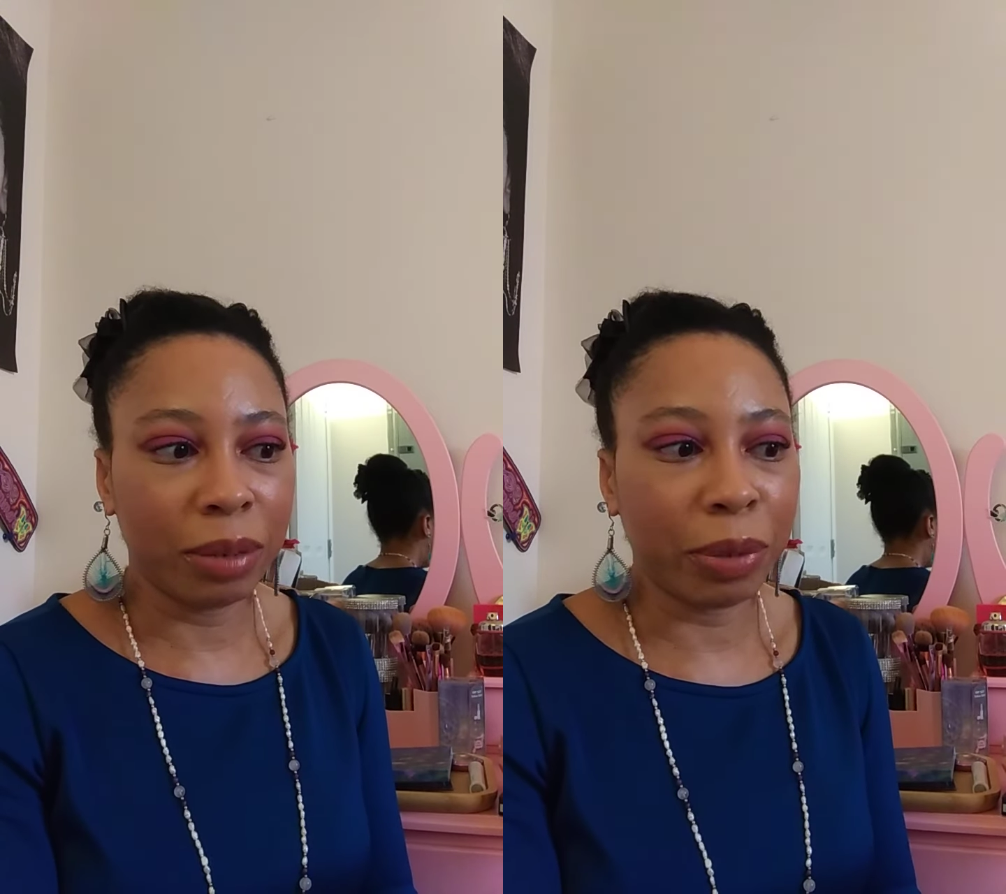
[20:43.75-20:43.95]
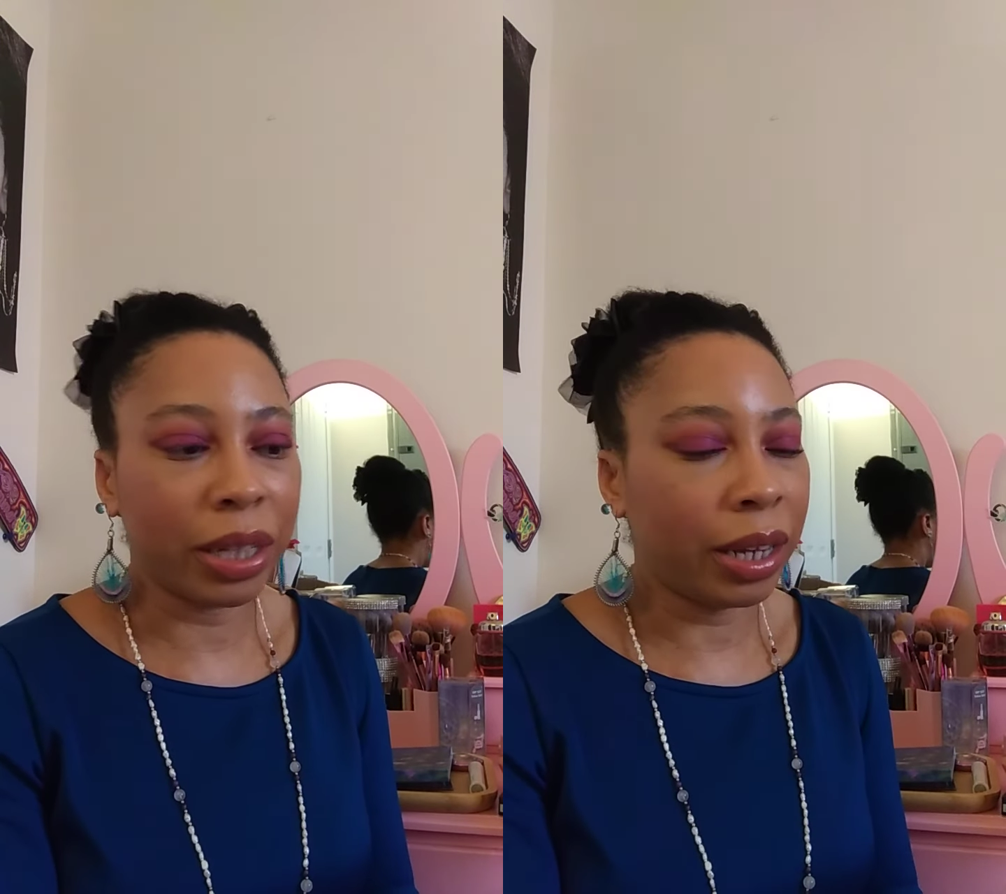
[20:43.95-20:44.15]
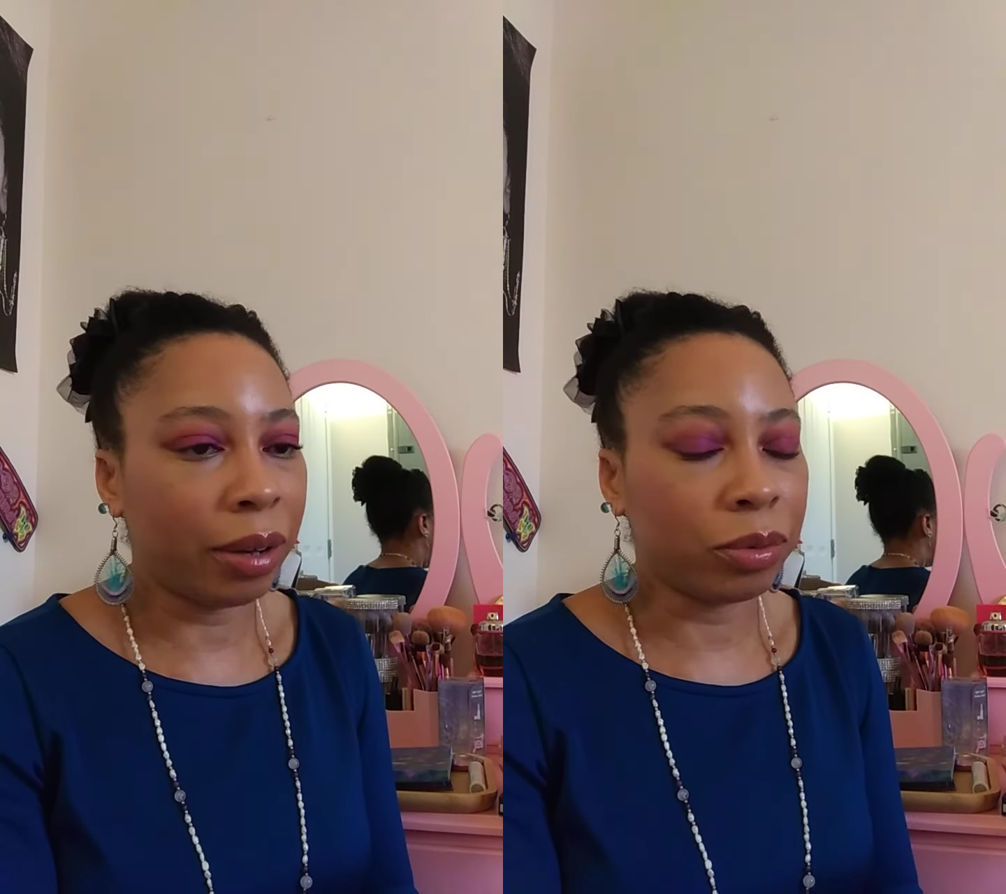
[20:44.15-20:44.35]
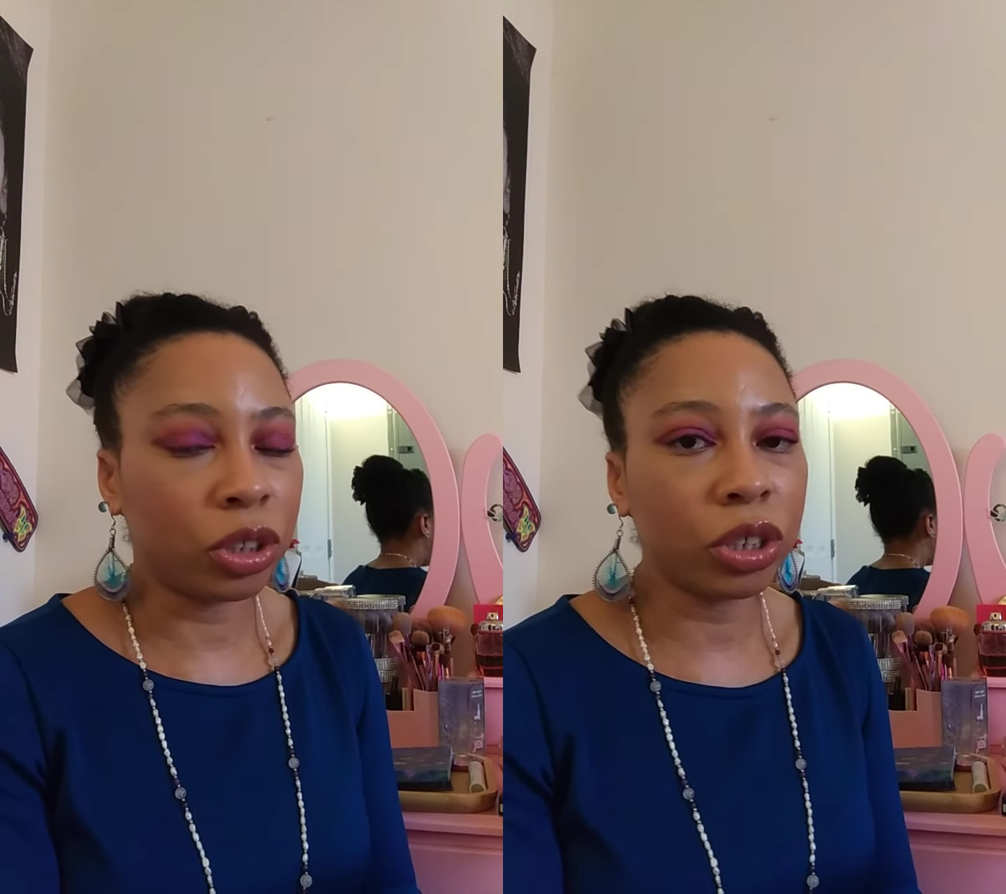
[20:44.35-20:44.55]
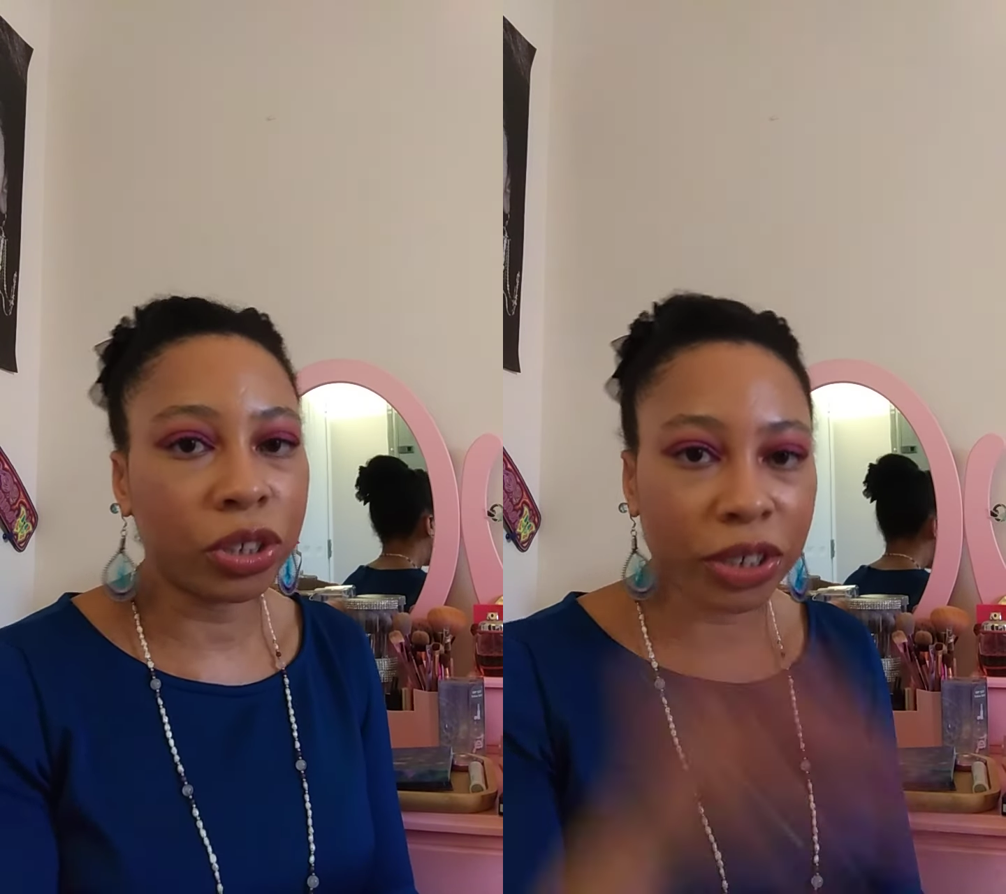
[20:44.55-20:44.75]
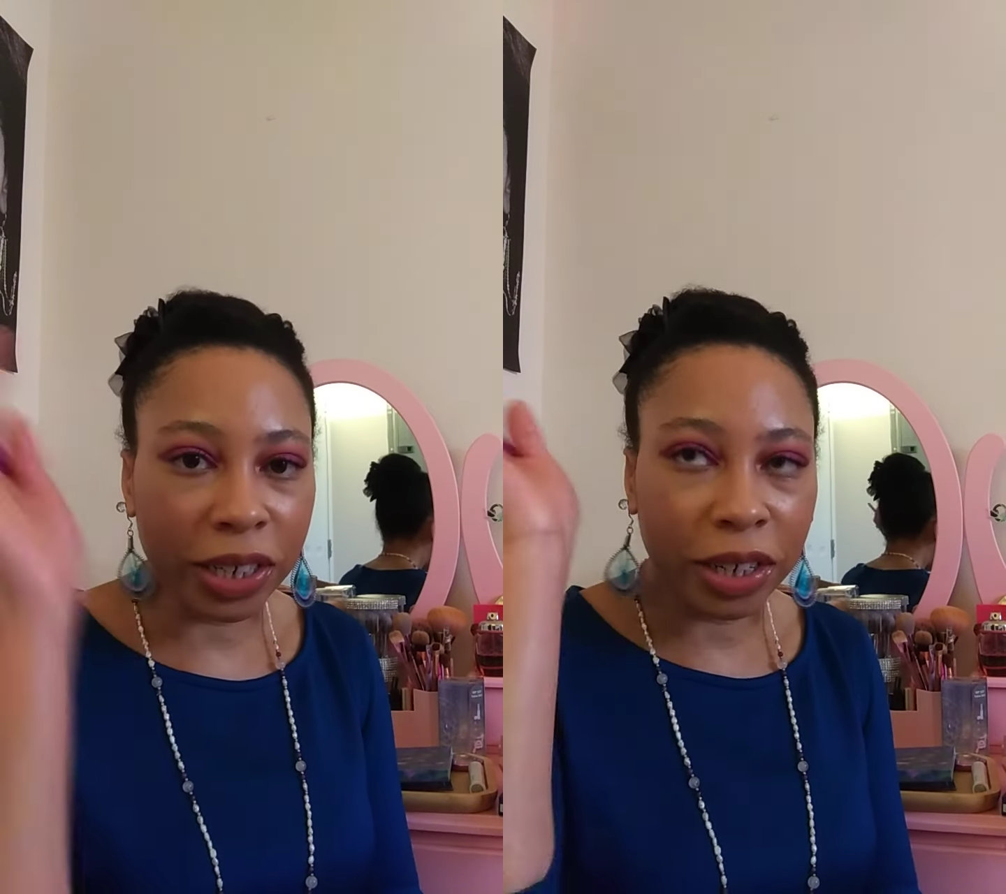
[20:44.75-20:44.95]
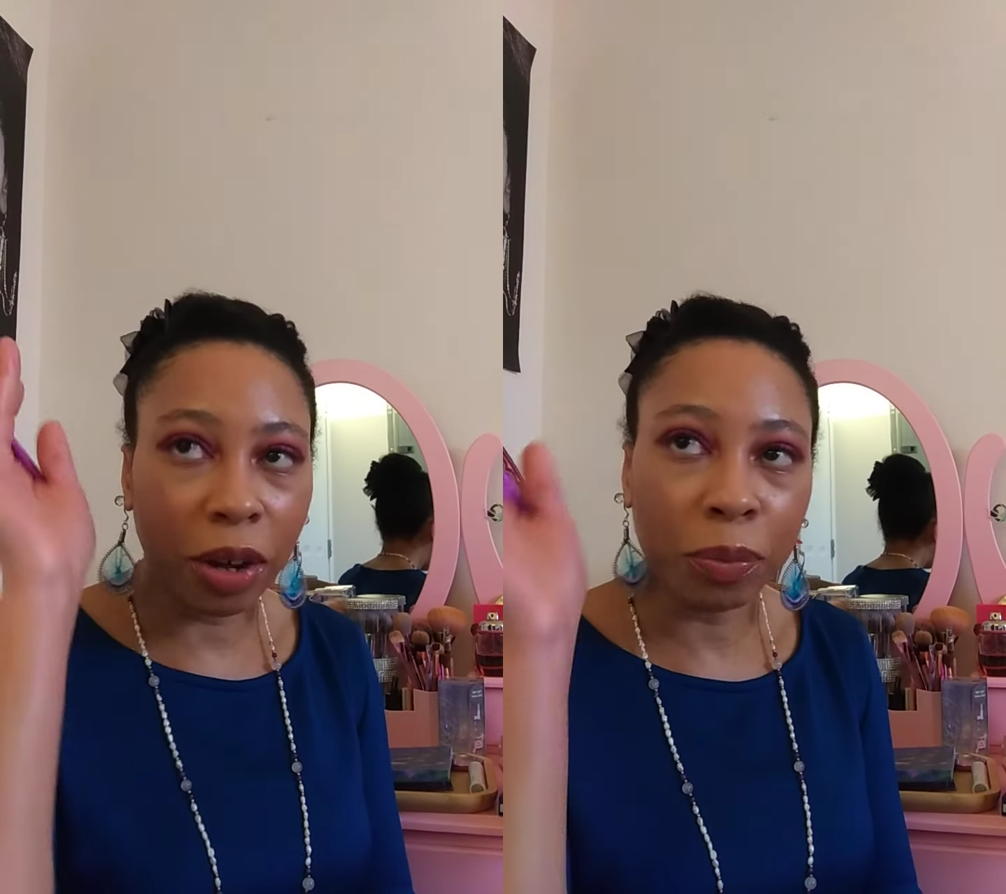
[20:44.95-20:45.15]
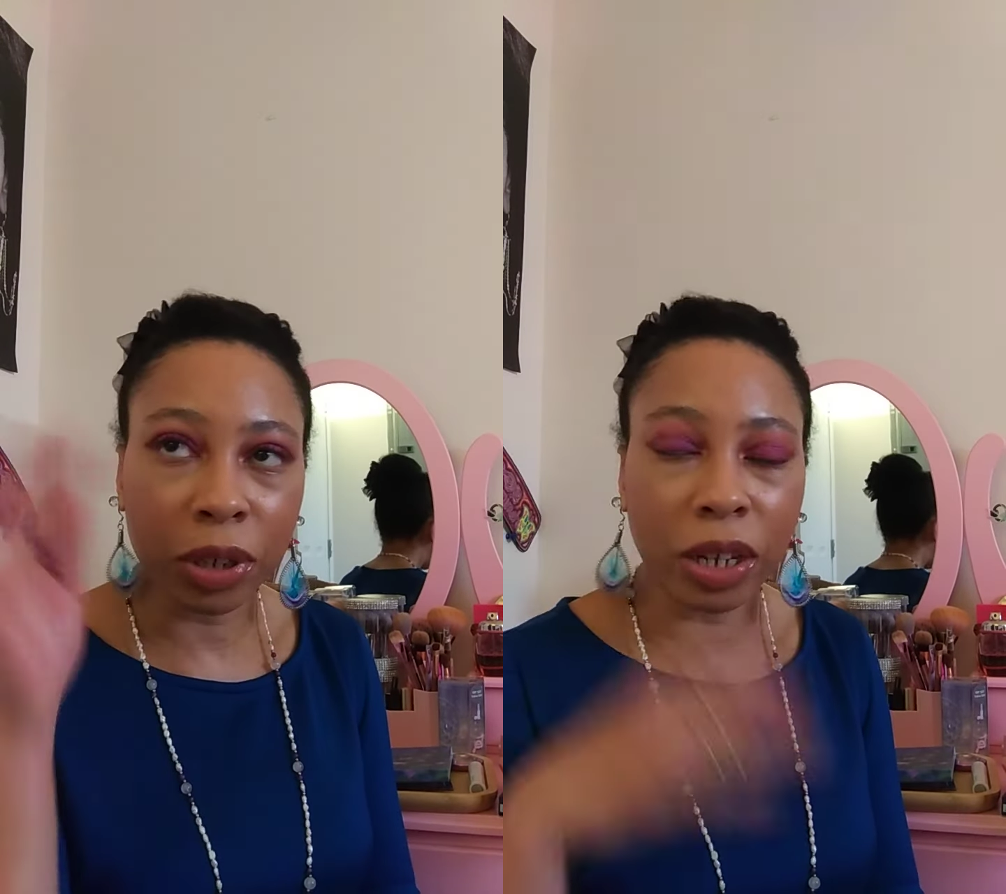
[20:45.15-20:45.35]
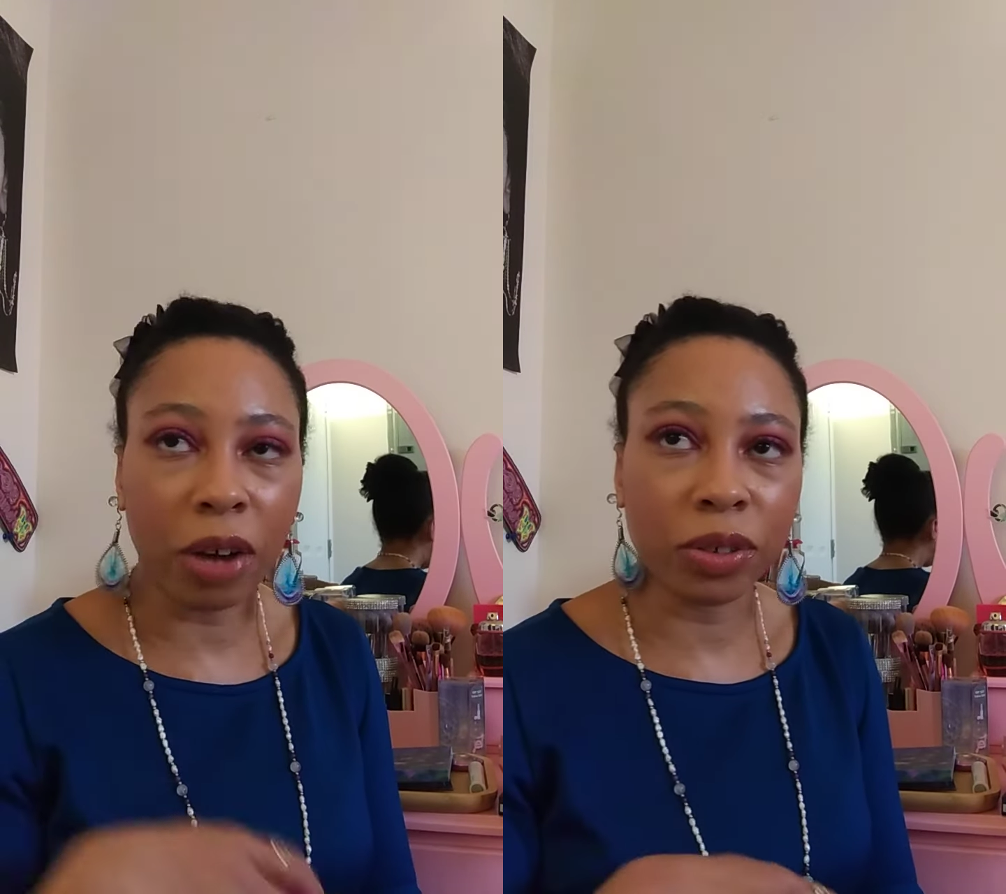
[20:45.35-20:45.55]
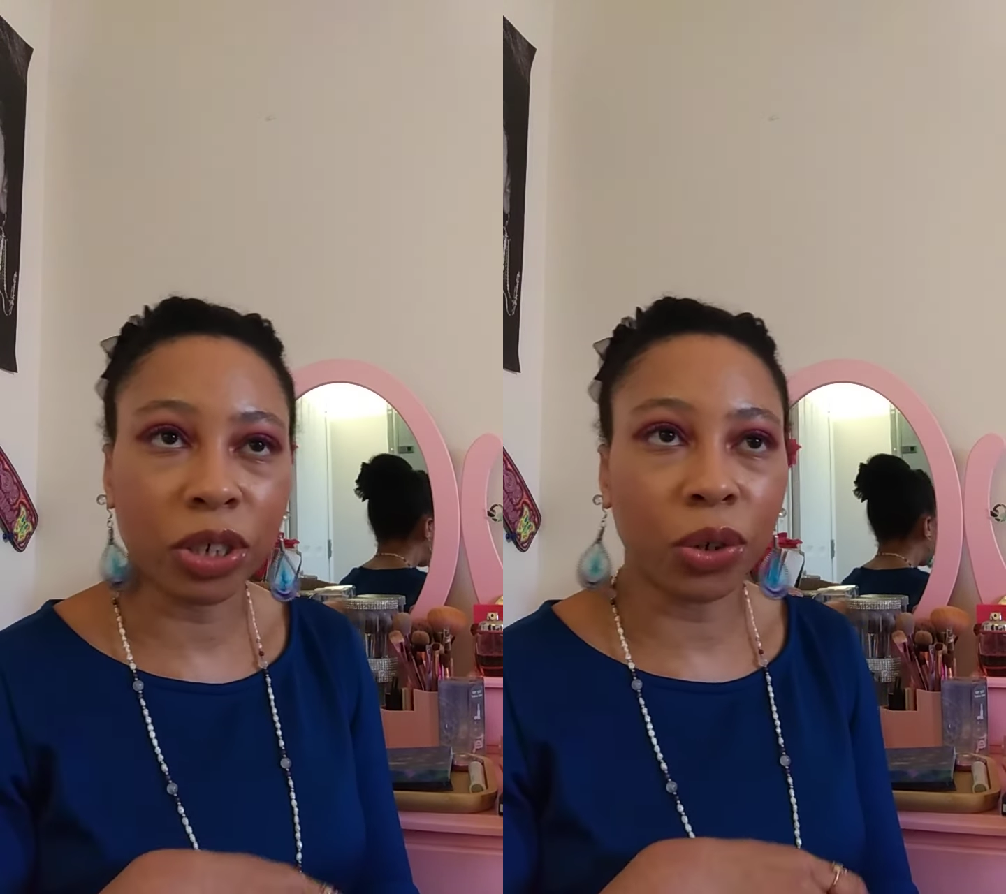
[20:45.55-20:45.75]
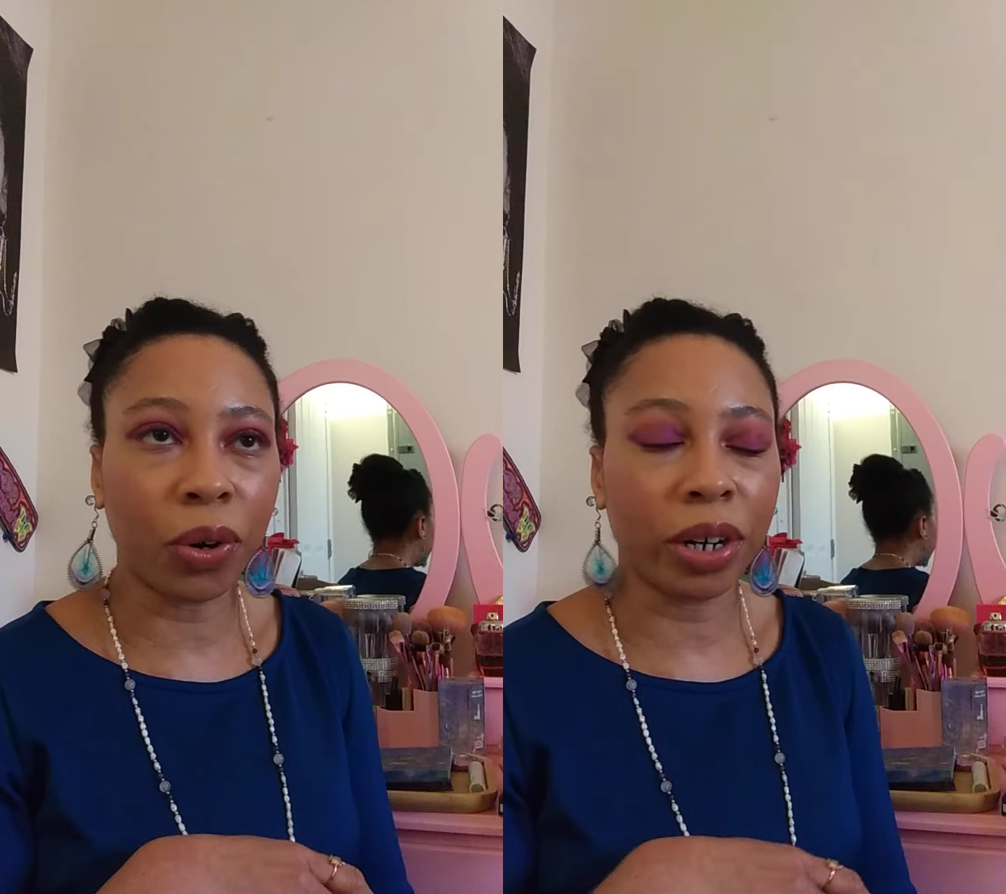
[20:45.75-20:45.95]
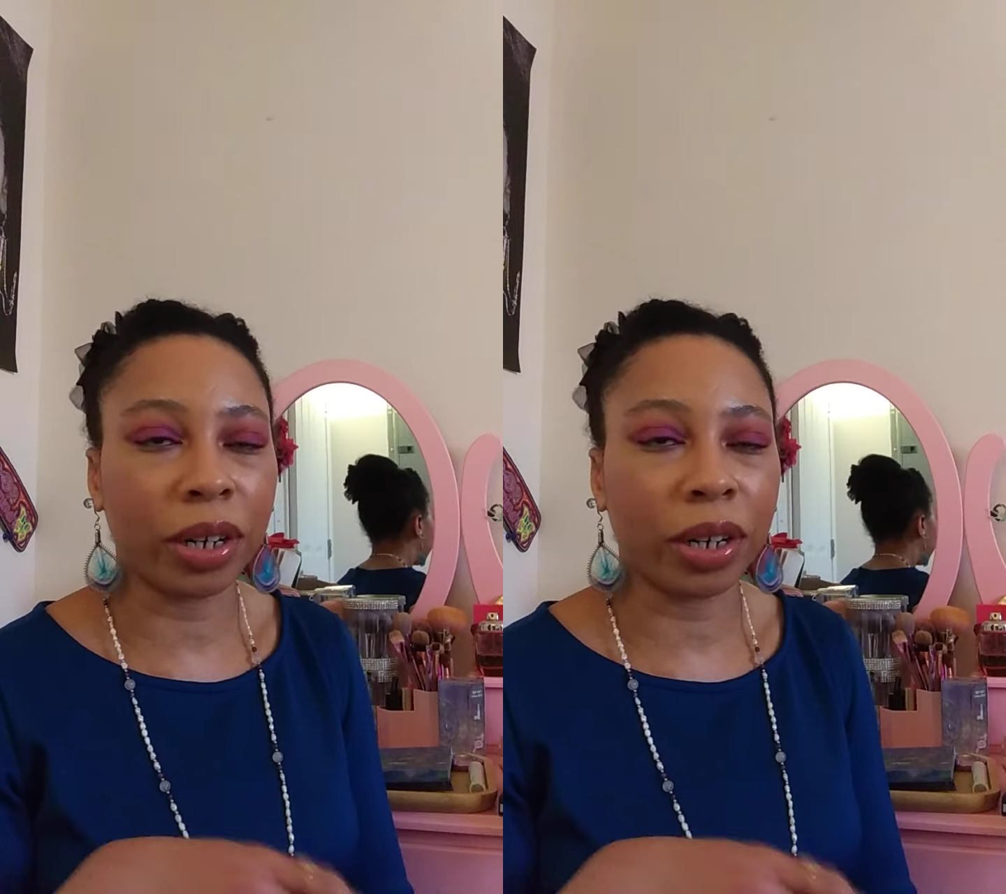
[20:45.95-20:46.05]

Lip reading: but yeah, just looking up, because I was short,